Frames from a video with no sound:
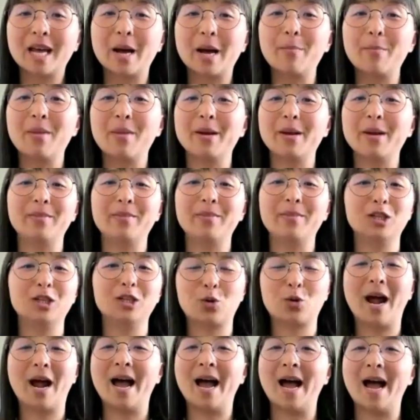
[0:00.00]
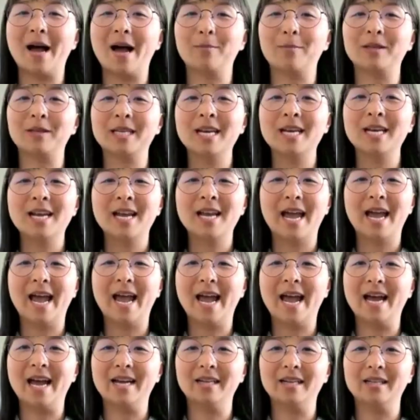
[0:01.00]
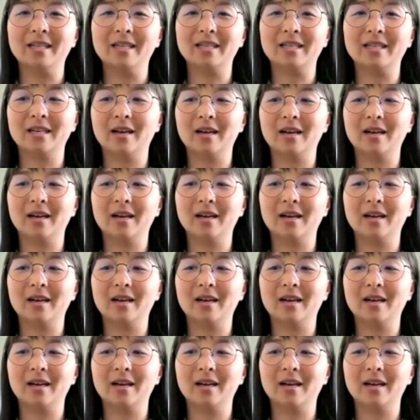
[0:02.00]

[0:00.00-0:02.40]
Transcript: that might be trapped. And